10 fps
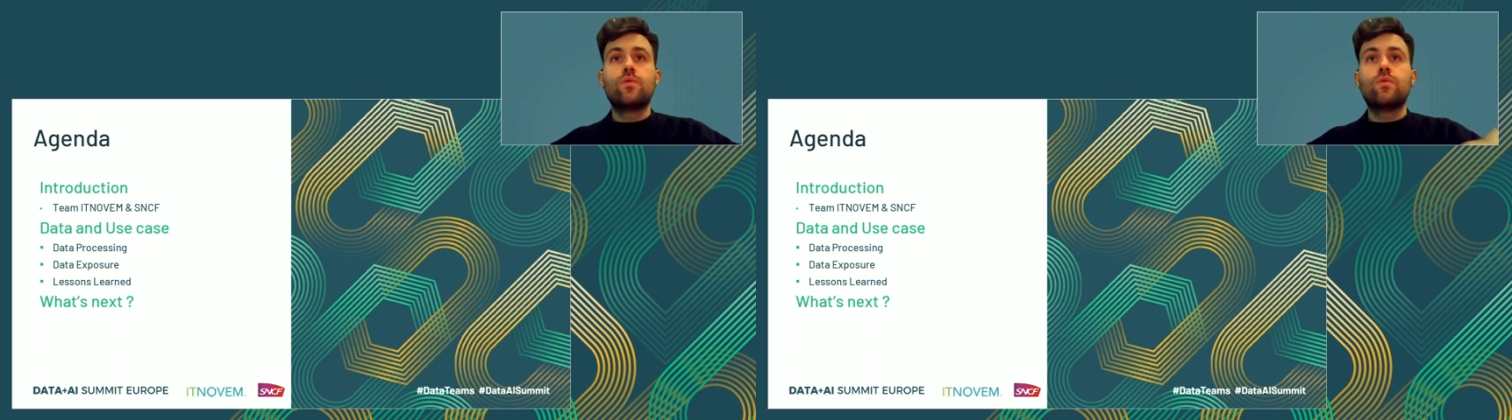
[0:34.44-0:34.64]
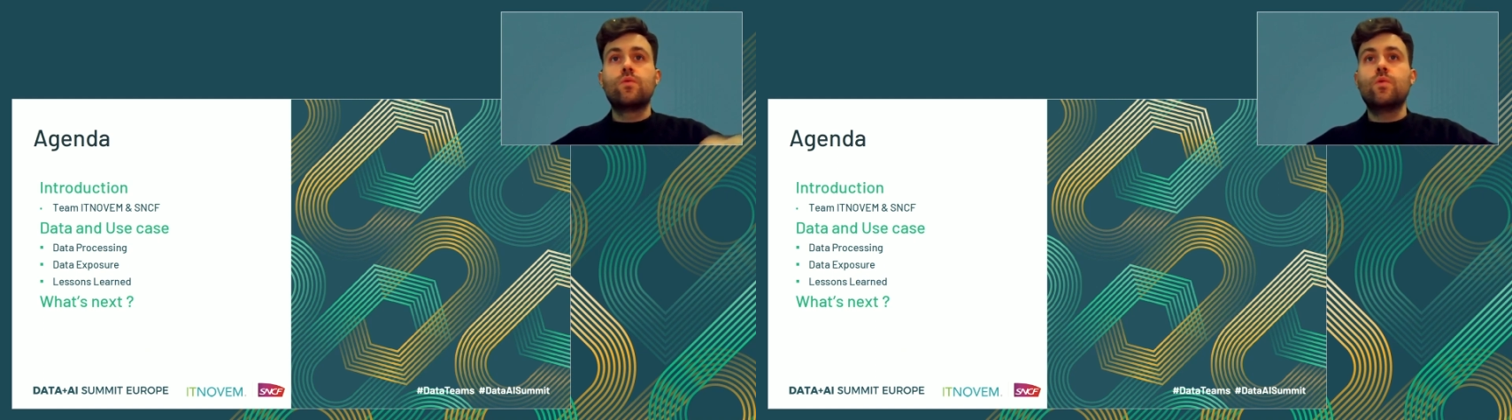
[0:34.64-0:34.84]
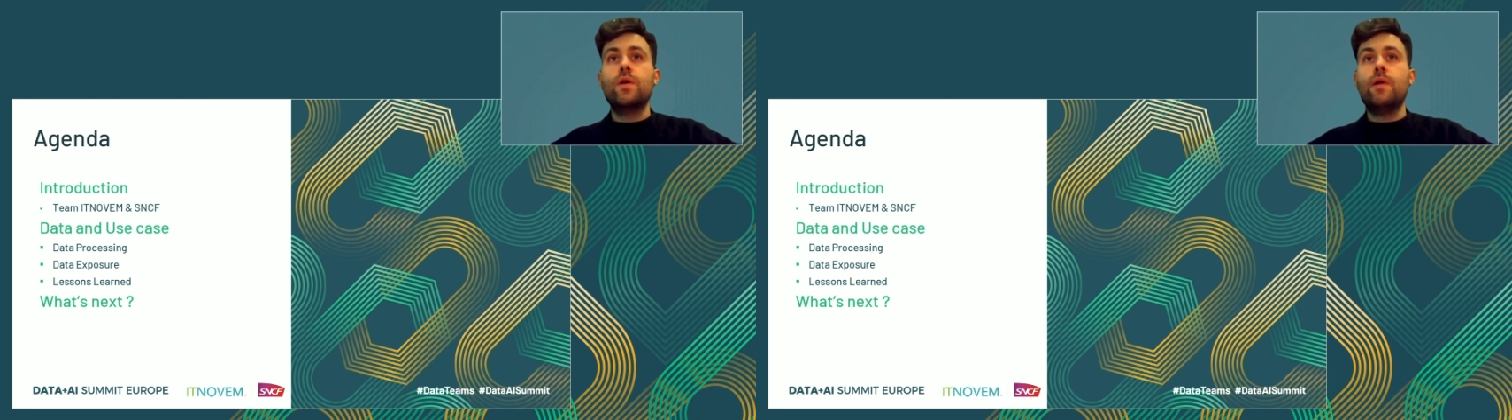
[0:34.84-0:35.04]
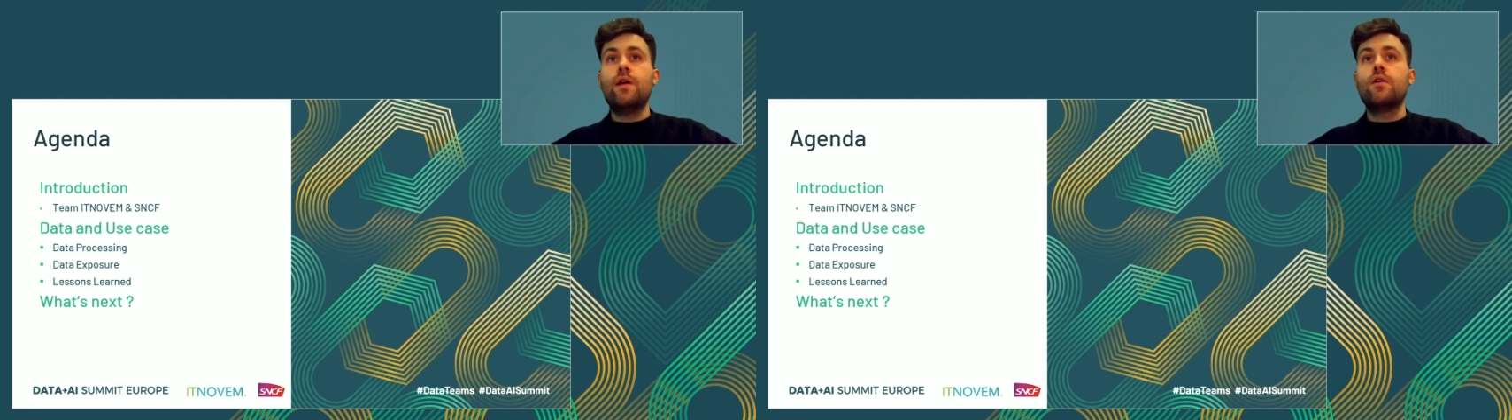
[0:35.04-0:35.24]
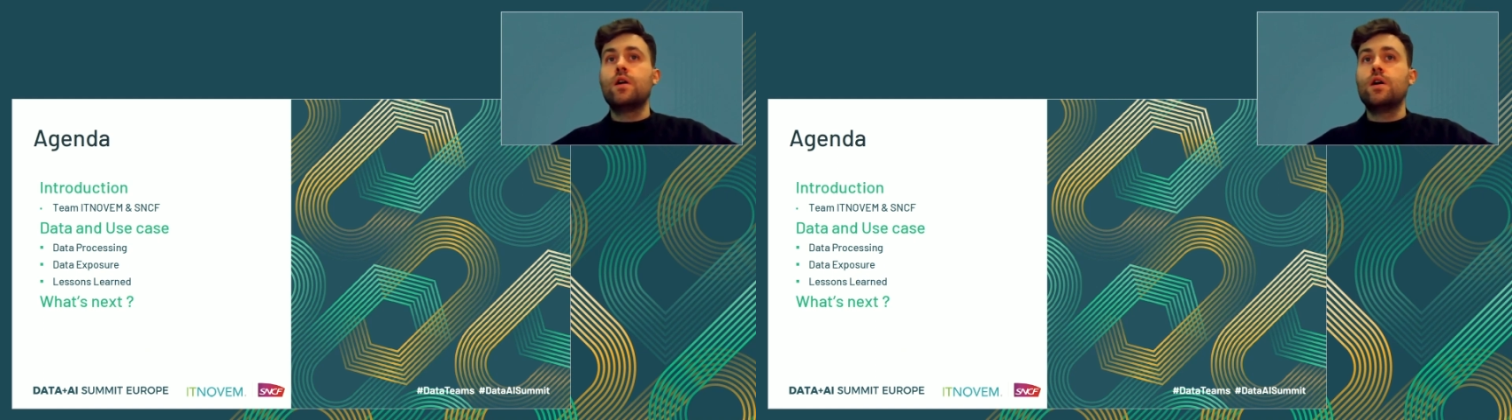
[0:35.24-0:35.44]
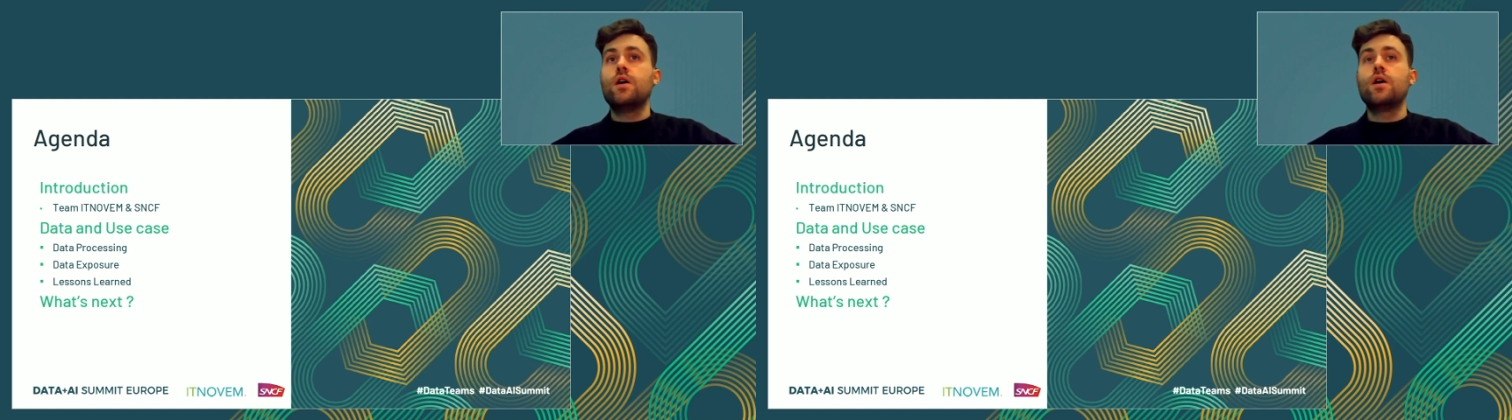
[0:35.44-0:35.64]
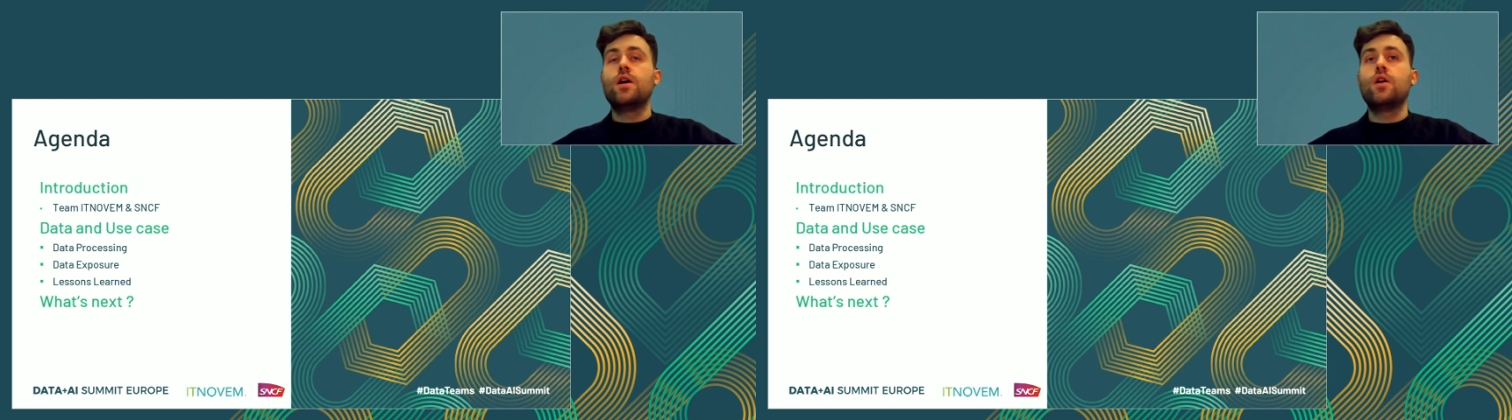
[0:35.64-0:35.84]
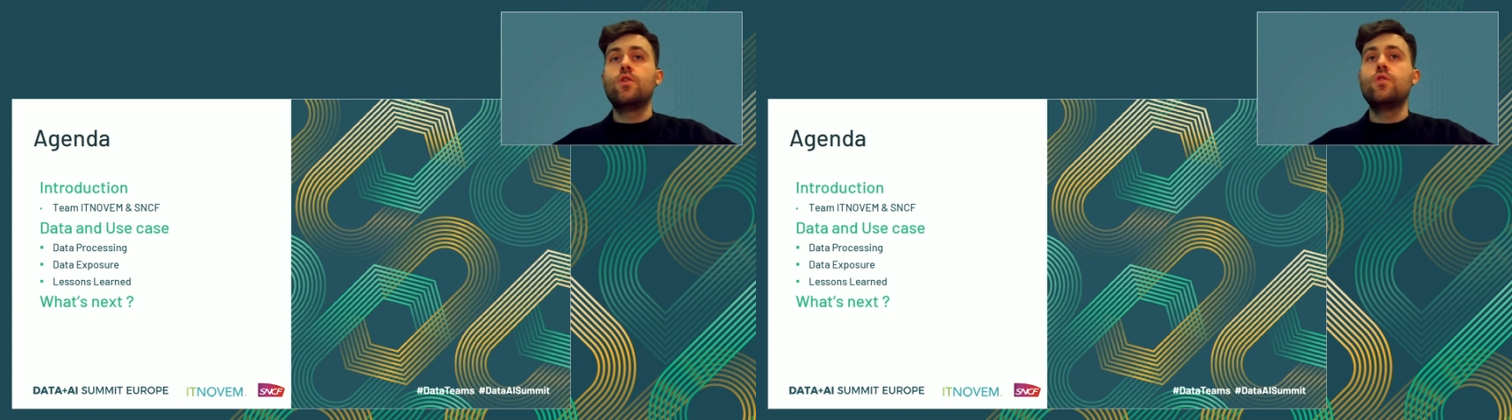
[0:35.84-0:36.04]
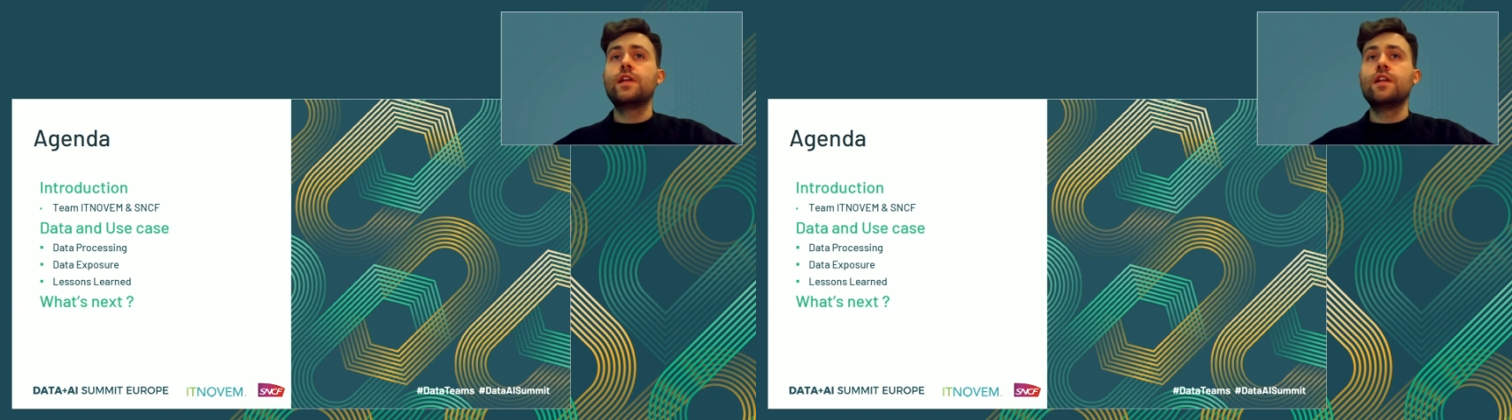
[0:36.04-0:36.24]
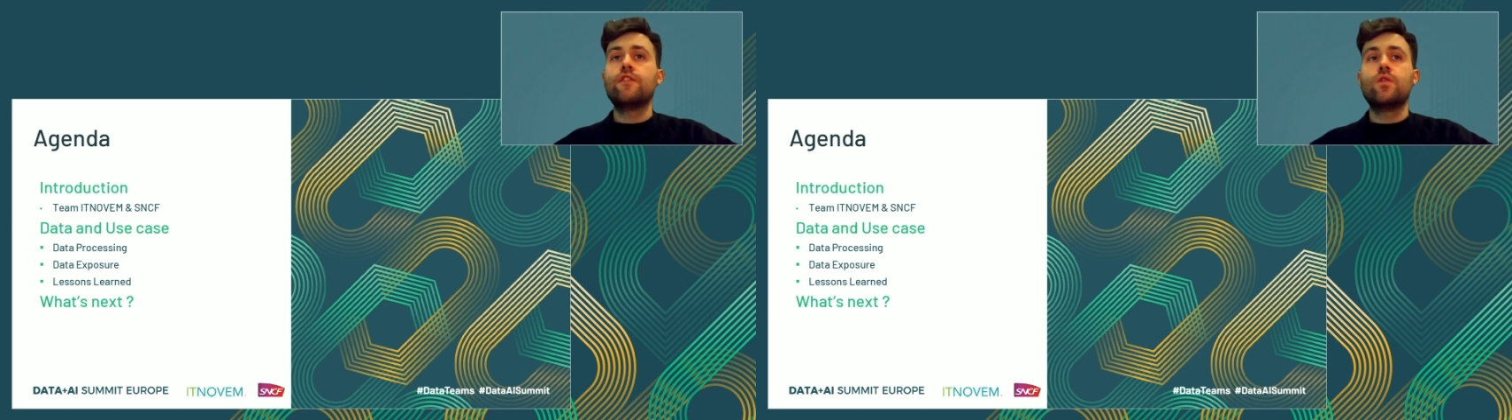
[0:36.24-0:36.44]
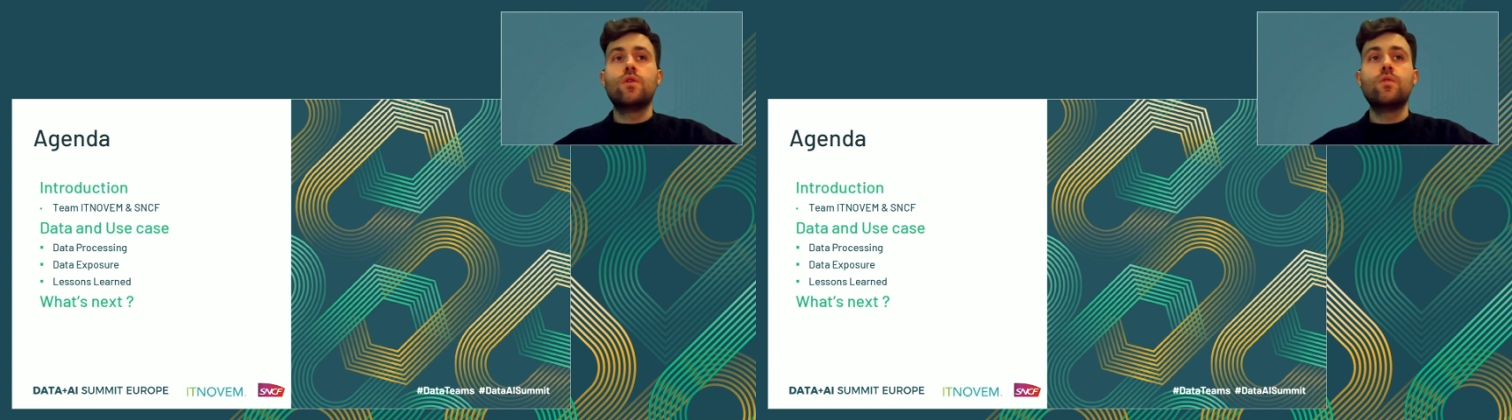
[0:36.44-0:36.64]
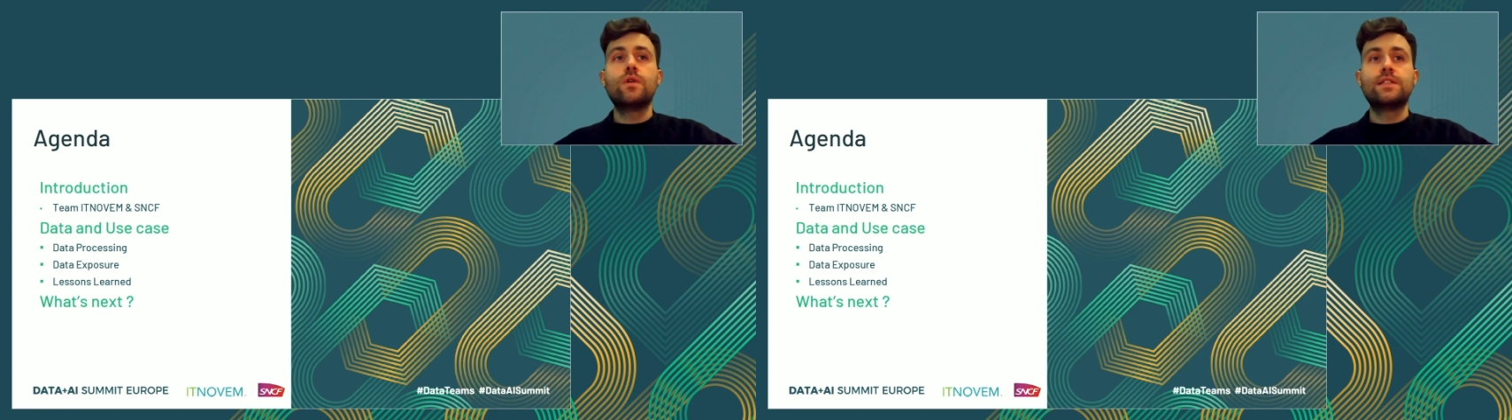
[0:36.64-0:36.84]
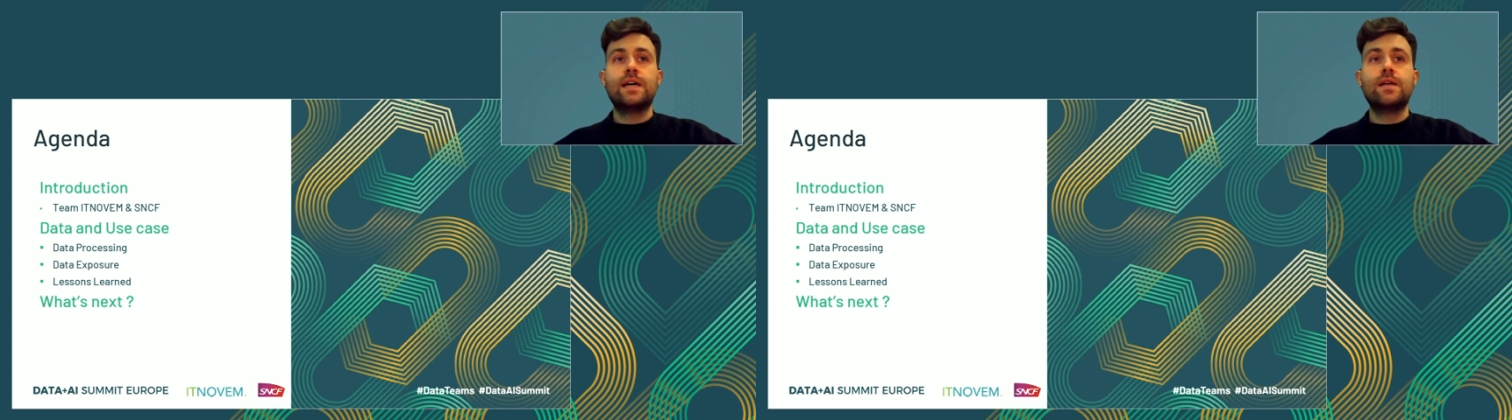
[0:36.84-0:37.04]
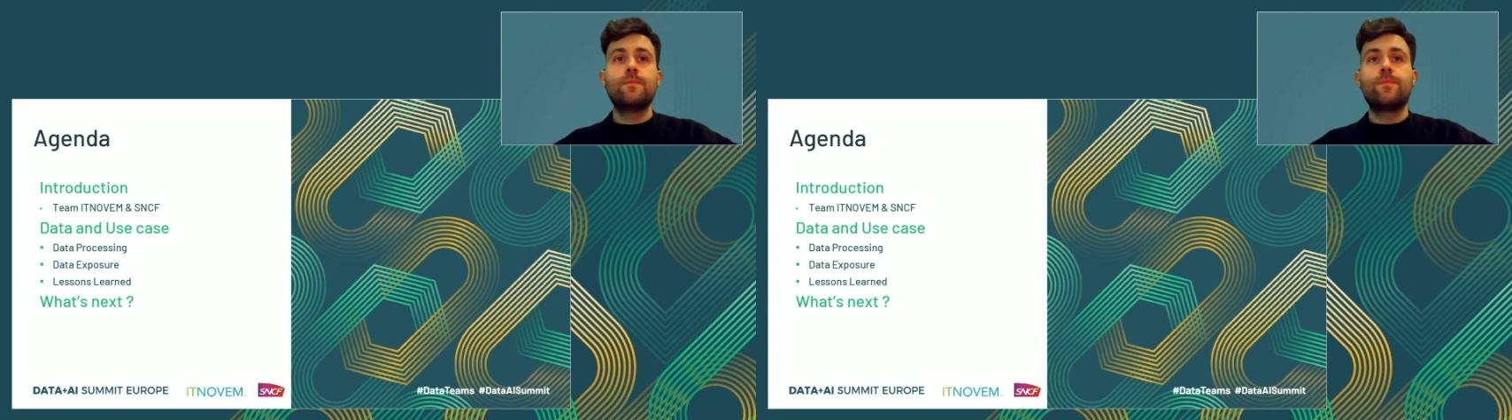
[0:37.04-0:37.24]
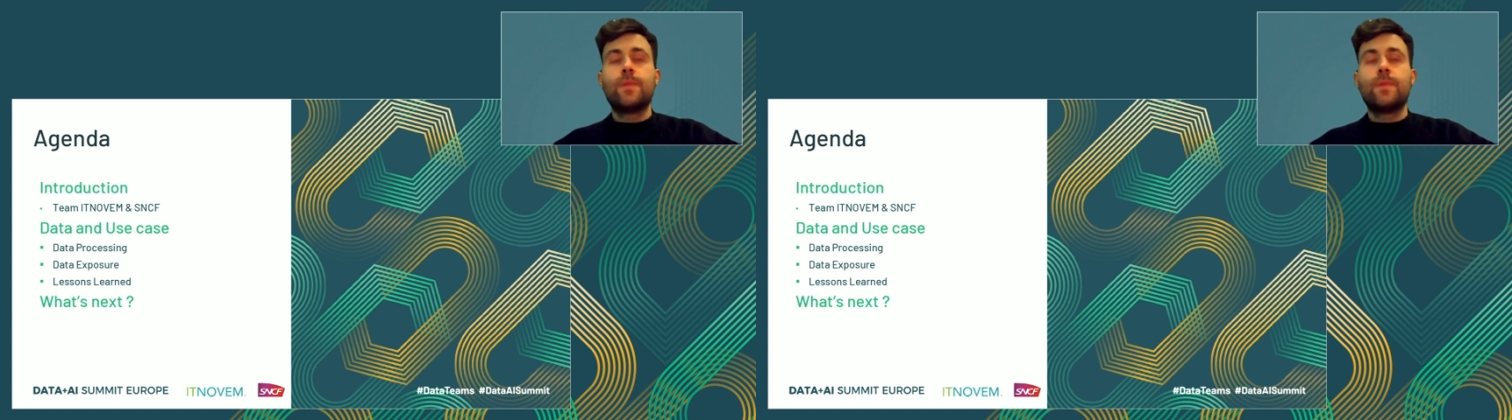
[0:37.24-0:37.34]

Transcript: we were uh, looking for a long time